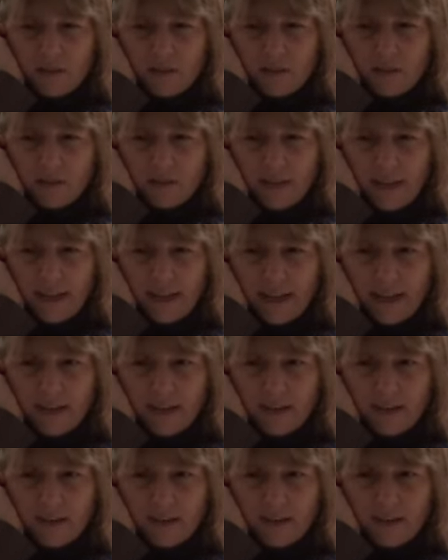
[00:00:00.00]
like
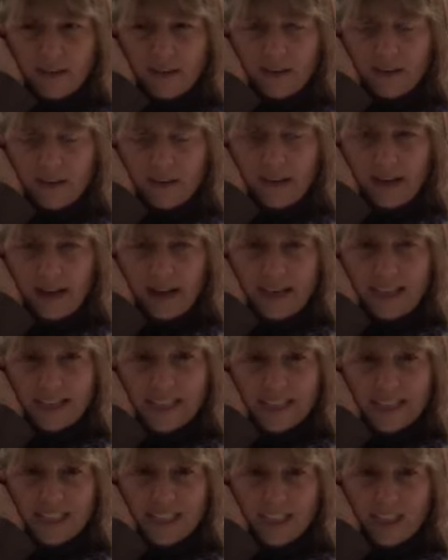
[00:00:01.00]
guys
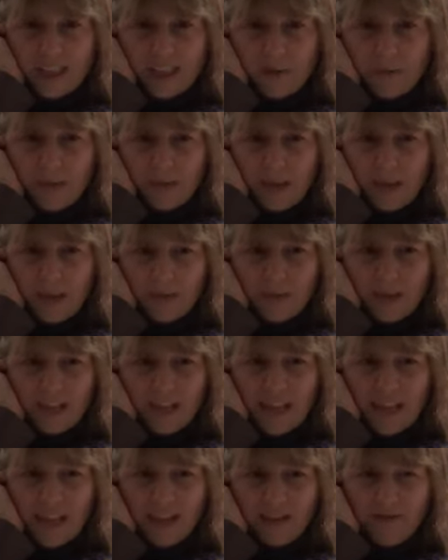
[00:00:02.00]
to look at me but
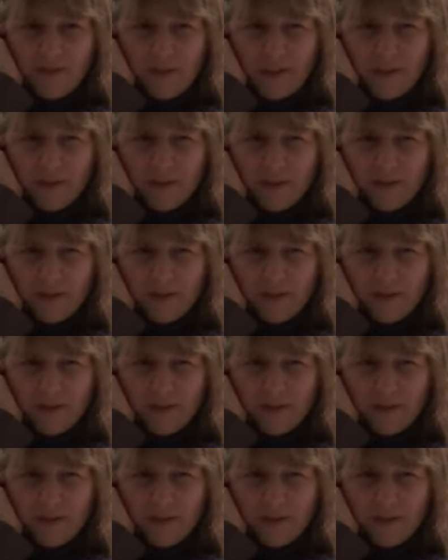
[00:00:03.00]
can't follow